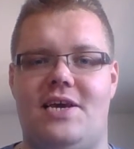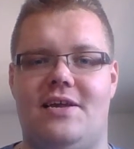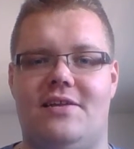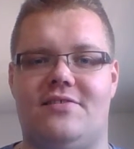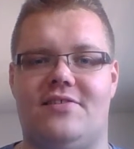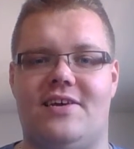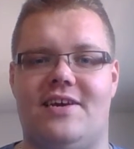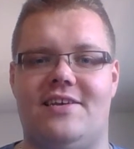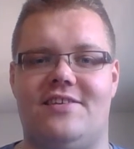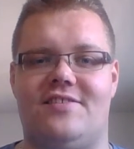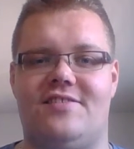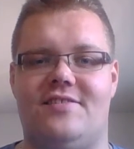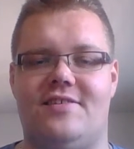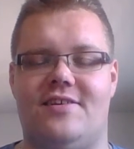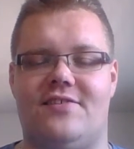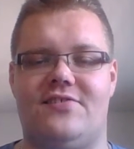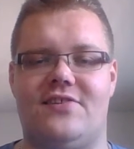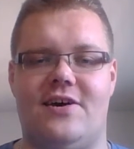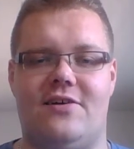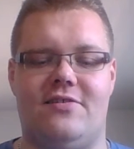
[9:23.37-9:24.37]
It's like a
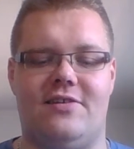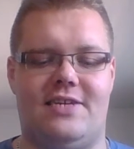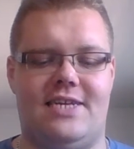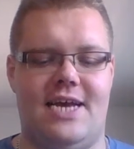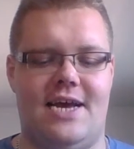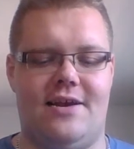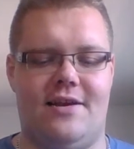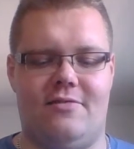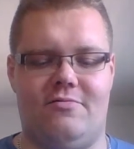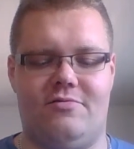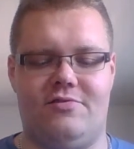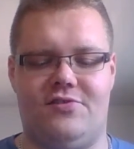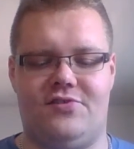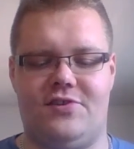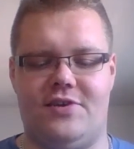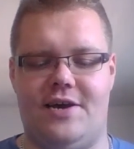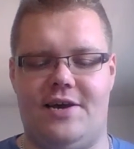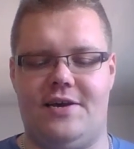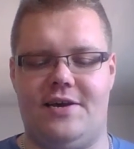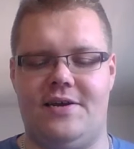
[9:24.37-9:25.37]
6 out of 10, I would
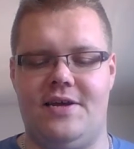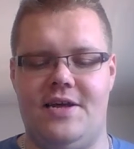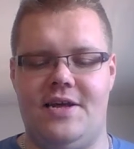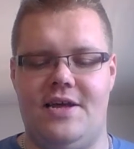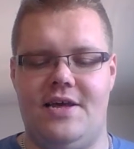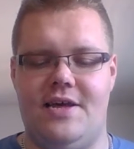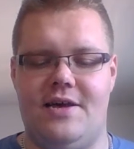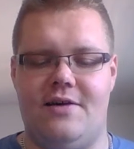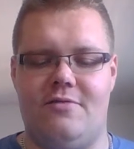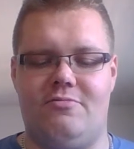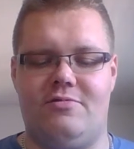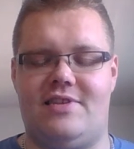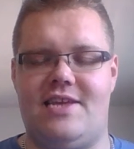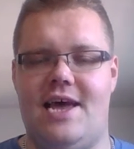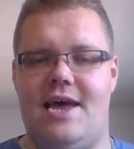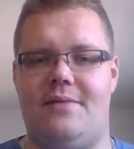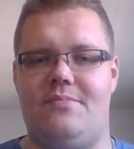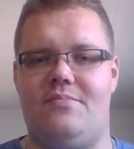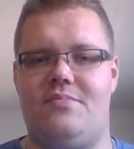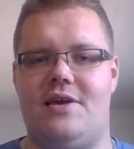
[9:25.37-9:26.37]
say, with
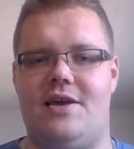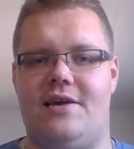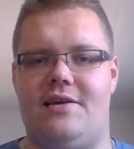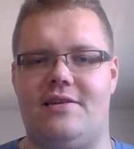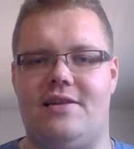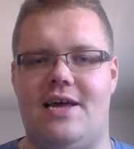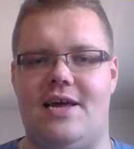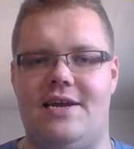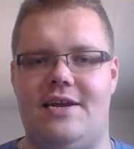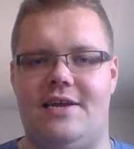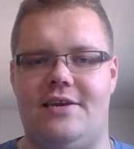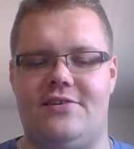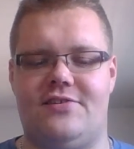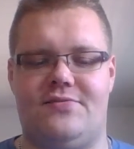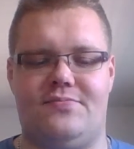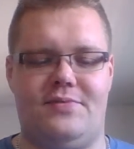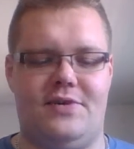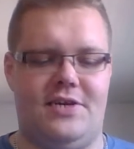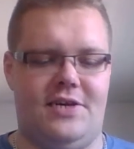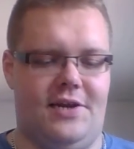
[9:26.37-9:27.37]
10 being lightning
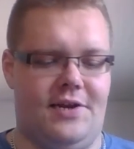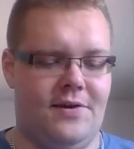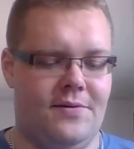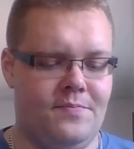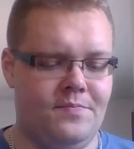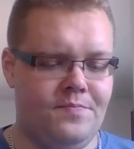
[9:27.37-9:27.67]
speed.